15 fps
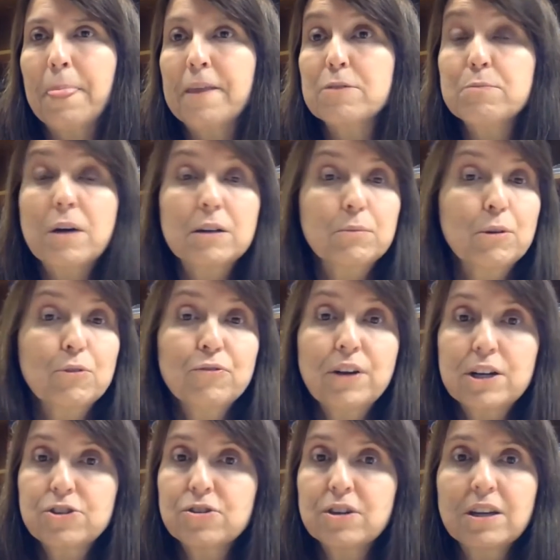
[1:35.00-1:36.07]
smart
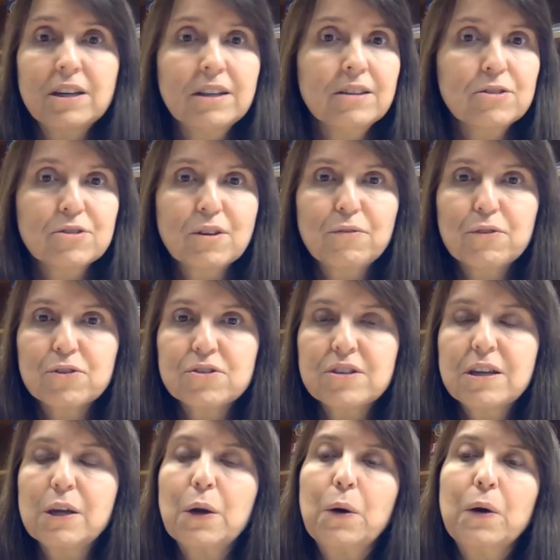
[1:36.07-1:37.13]
manufacturing, Industry
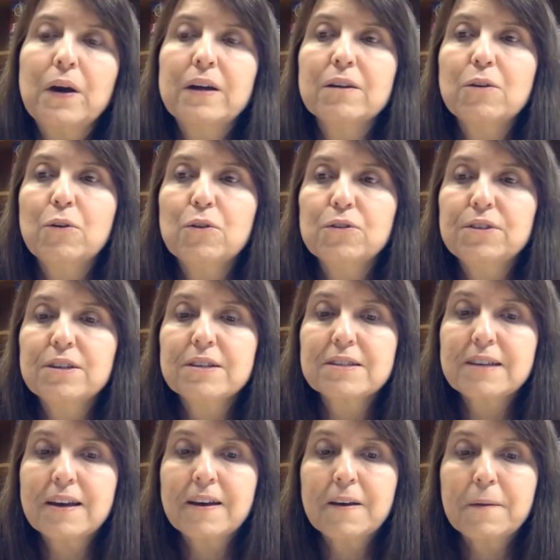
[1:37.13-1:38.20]
4.0, and all
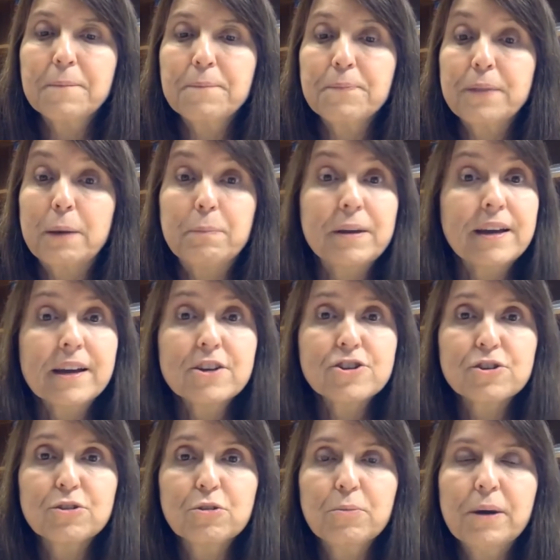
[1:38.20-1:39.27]
these
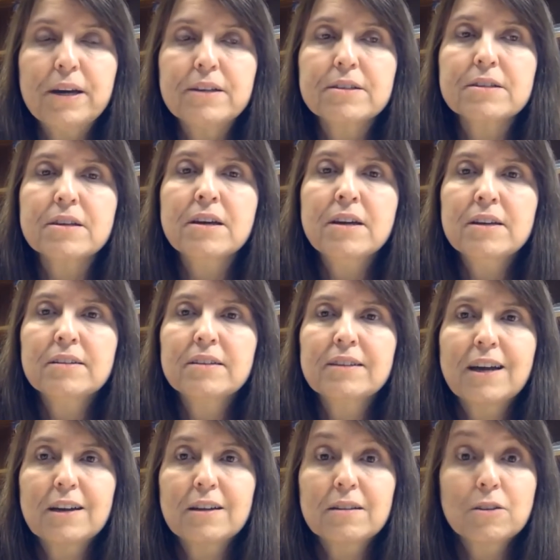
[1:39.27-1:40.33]
application domains that
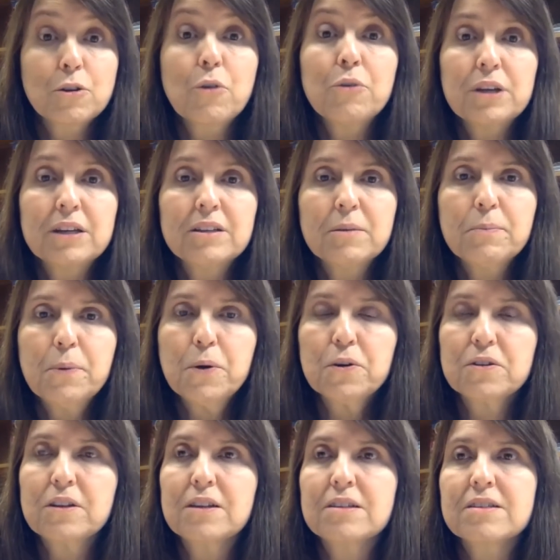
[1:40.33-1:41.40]
are growing in
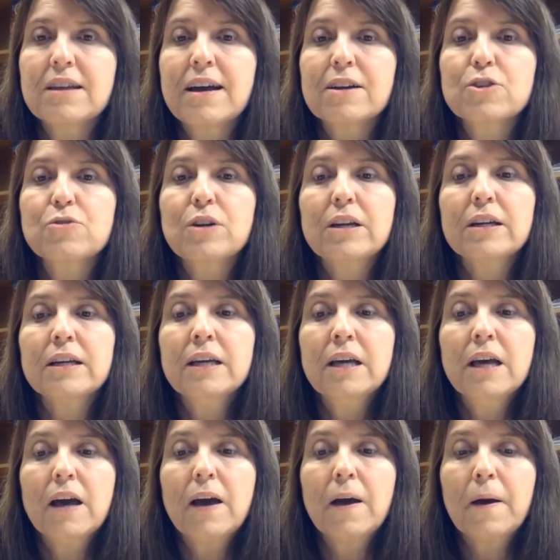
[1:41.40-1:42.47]
importance actually
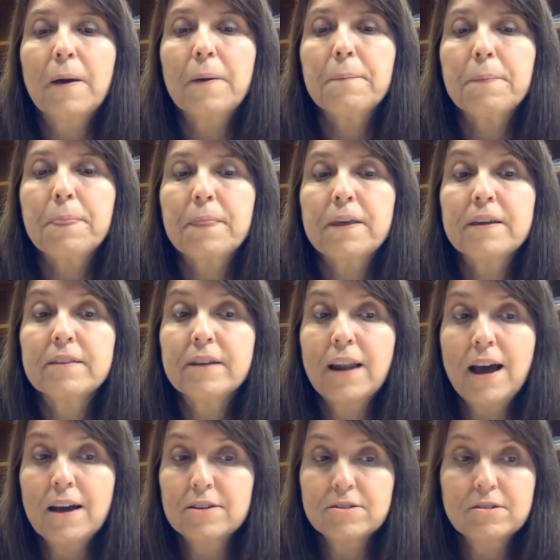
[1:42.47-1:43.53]
in the
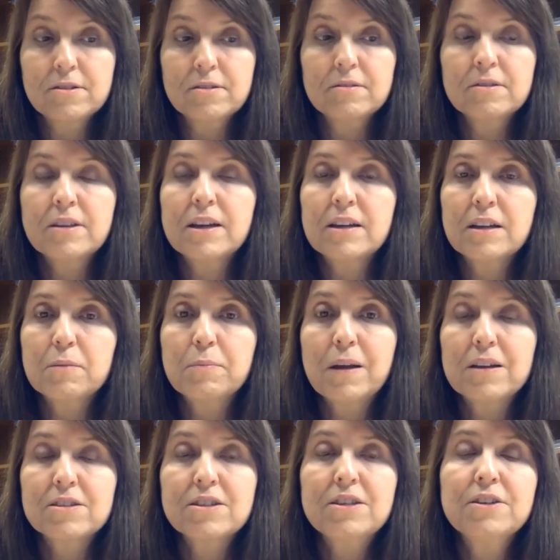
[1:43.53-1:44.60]
last 10 and
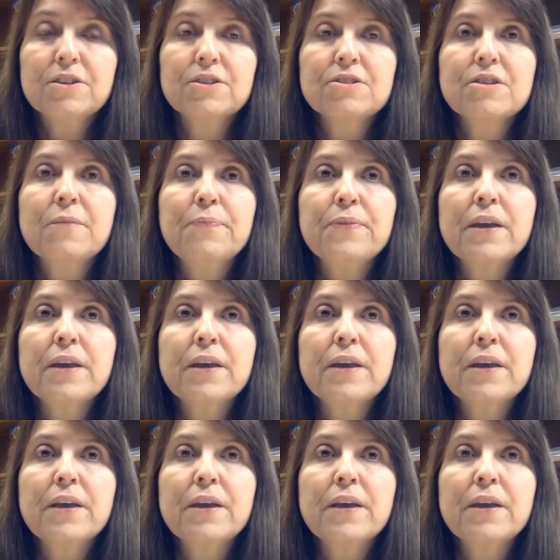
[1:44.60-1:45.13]
plus years.